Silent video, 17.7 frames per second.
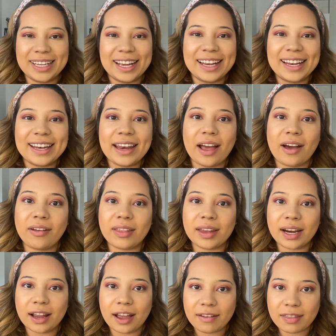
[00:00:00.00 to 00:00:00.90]
Now that I
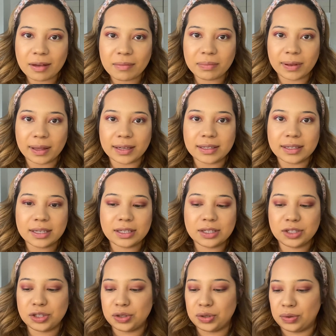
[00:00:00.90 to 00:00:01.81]
have that blended
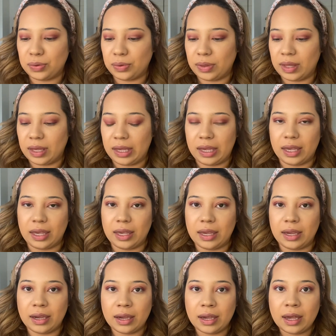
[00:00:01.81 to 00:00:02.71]
to
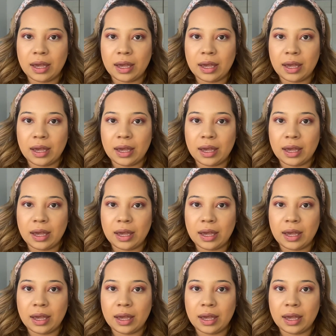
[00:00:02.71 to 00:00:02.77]
the